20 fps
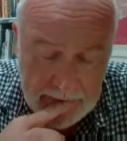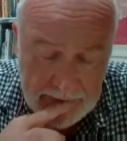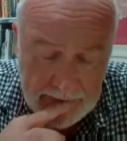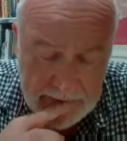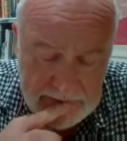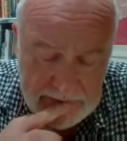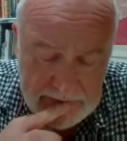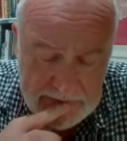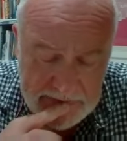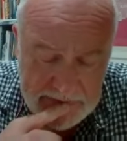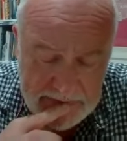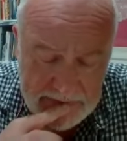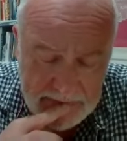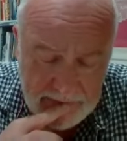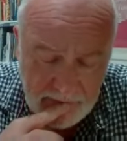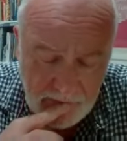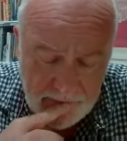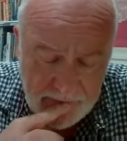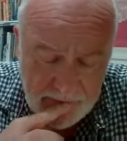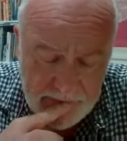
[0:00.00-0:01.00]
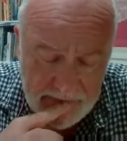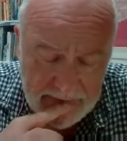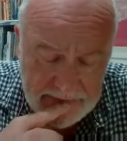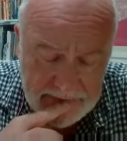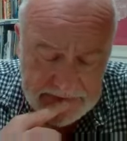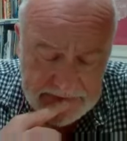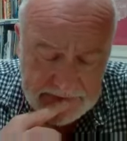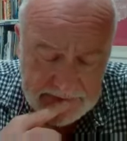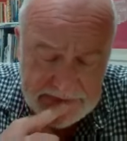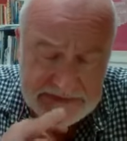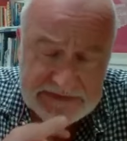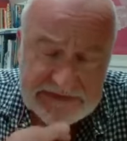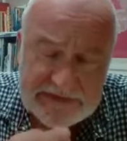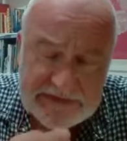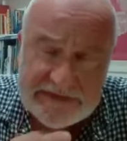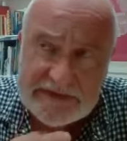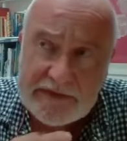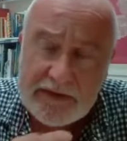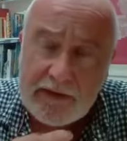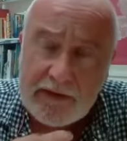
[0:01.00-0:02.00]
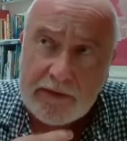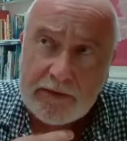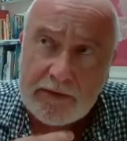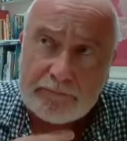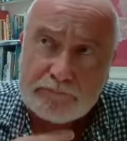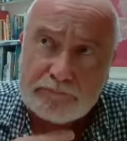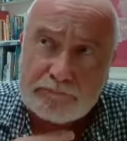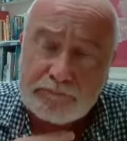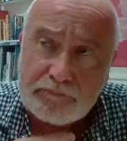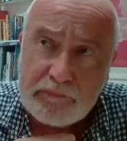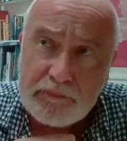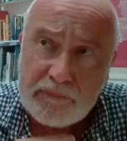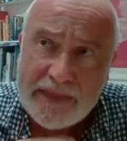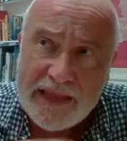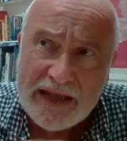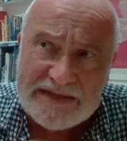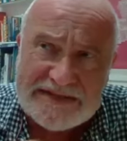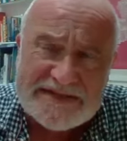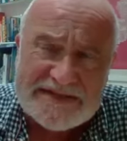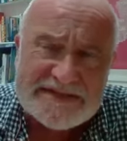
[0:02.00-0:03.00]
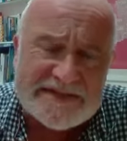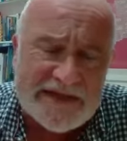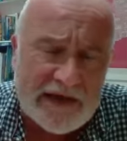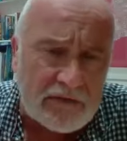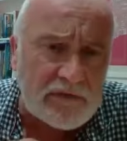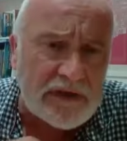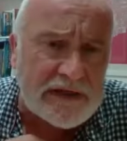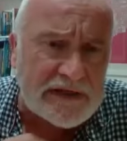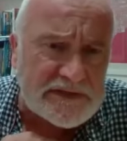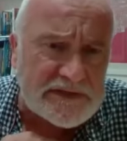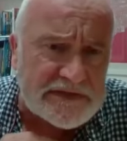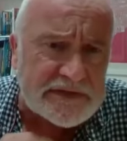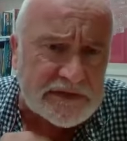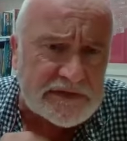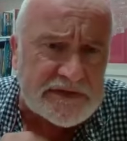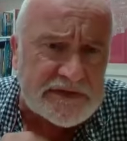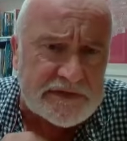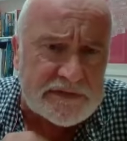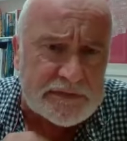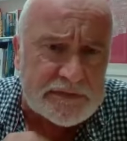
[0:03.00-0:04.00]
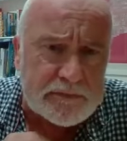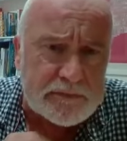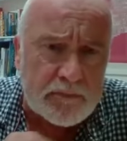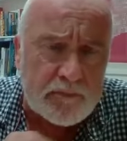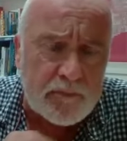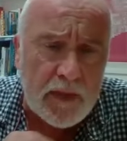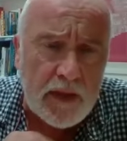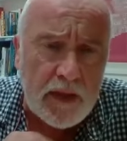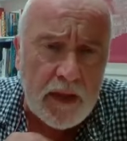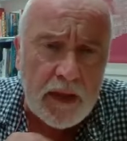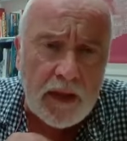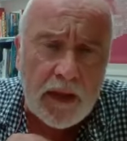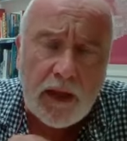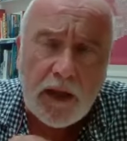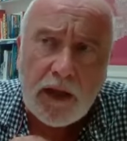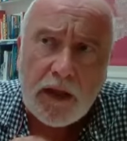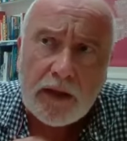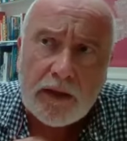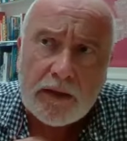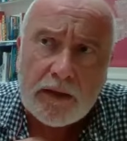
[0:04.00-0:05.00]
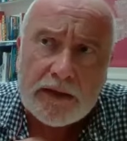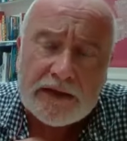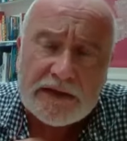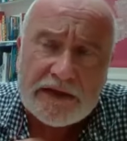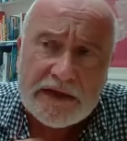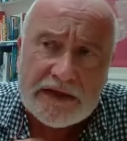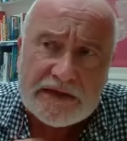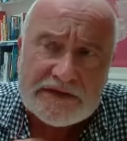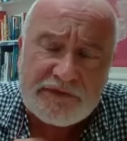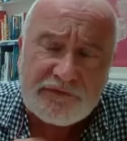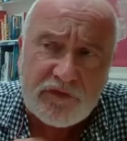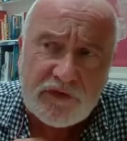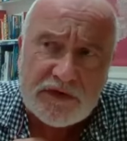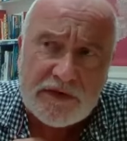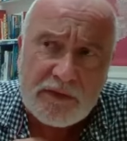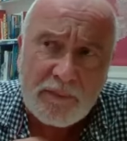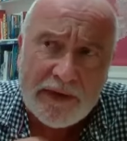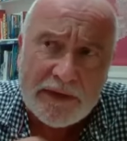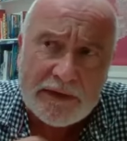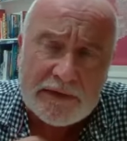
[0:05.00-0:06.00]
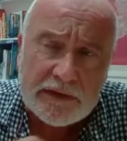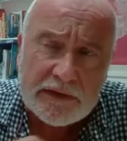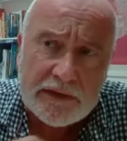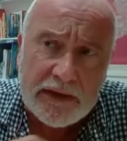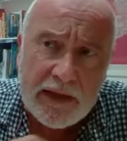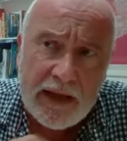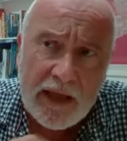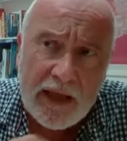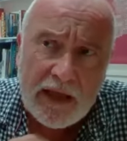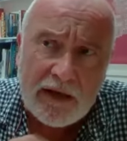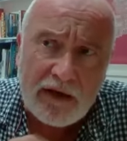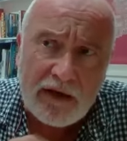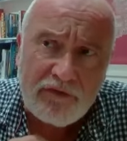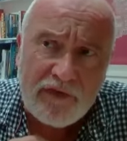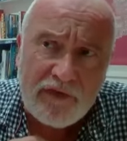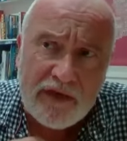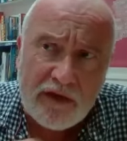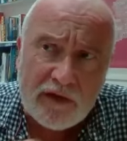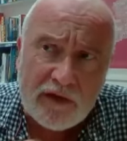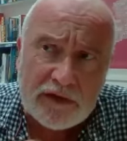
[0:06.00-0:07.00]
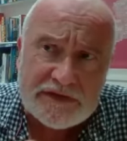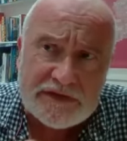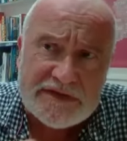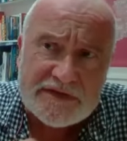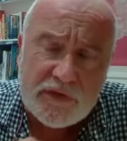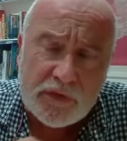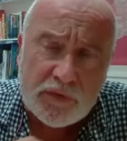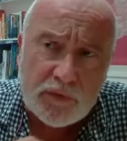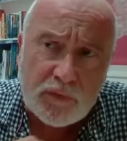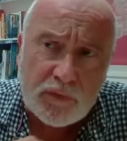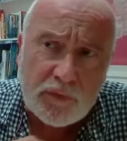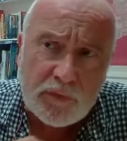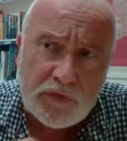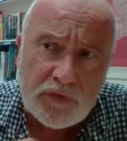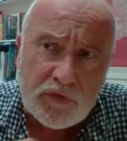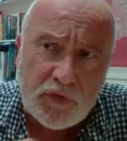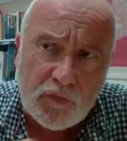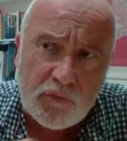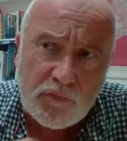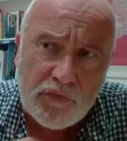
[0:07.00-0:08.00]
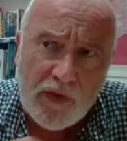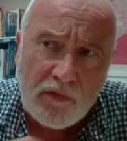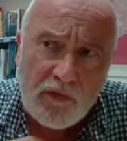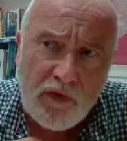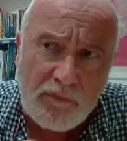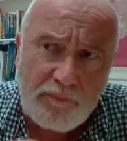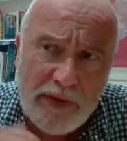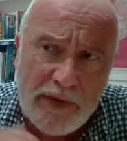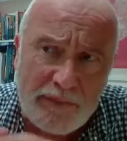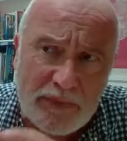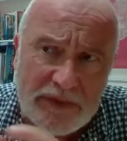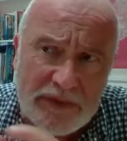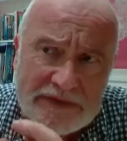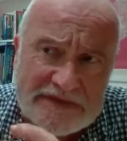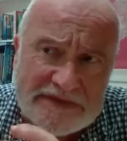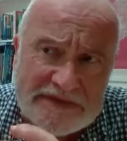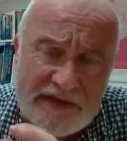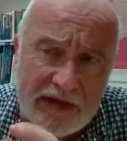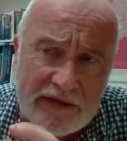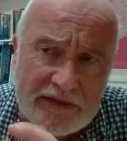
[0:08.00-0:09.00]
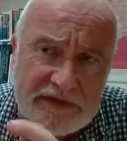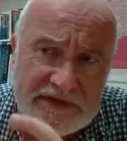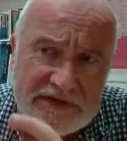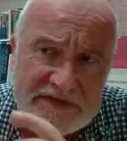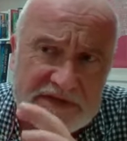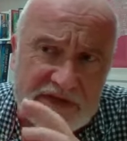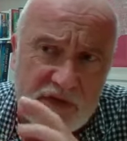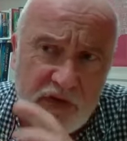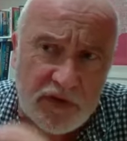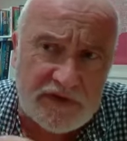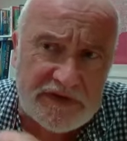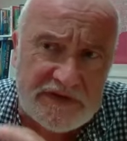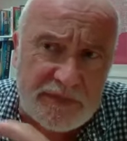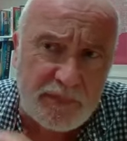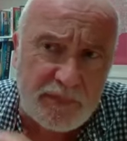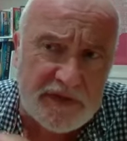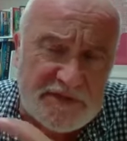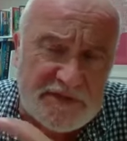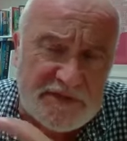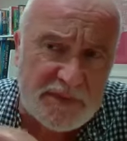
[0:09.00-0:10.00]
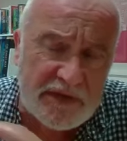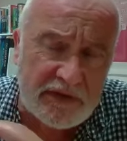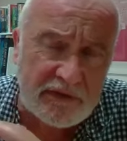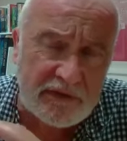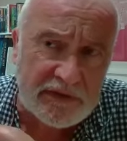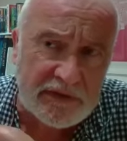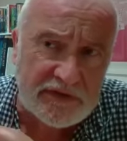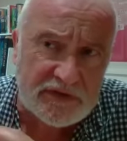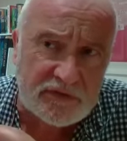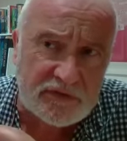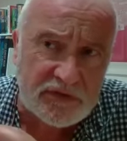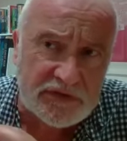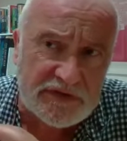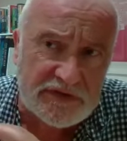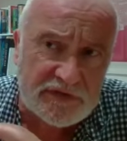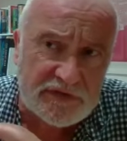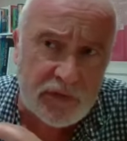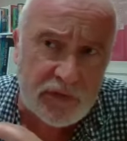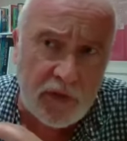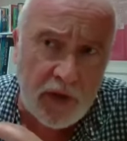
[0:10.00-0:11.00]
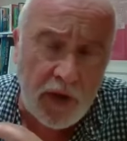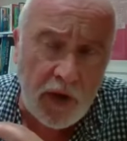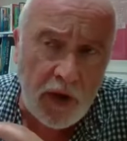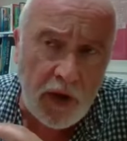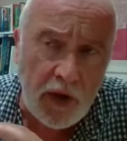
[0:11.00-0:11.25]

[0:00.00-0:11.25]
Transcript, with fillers: And I think that is um, that seriousness uh, is fundamental. And I think also, you know, there are people inside the Scottish Presbyterian tradition